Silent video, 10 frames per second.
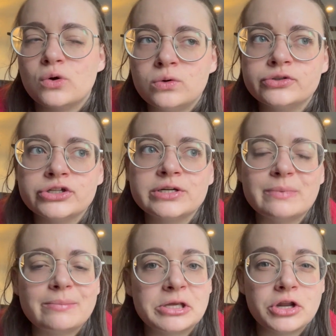older and
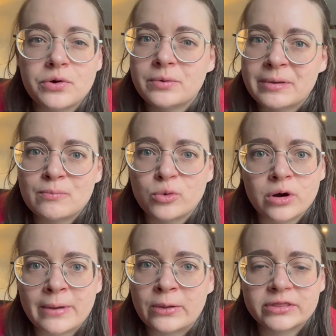maybe know a bit
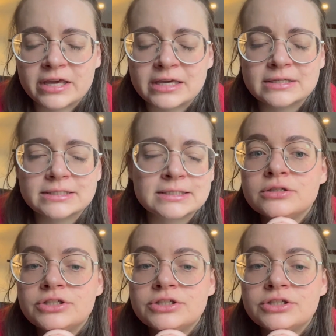more about things.